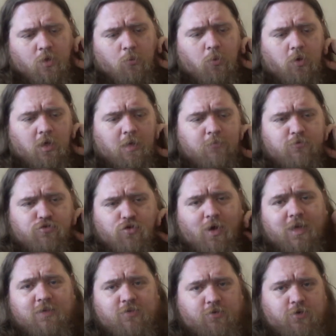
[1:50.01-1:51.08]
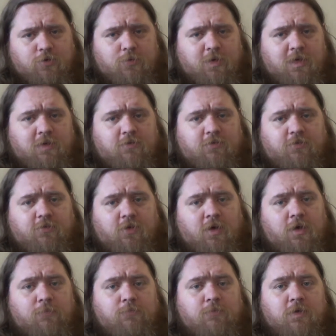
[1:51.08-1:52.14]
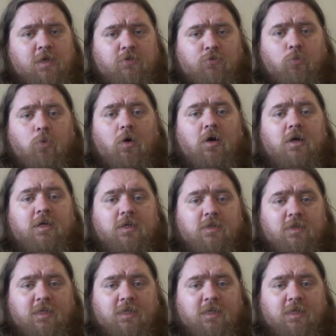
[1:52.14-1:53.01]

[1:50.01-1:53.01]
what I'm trying to do is work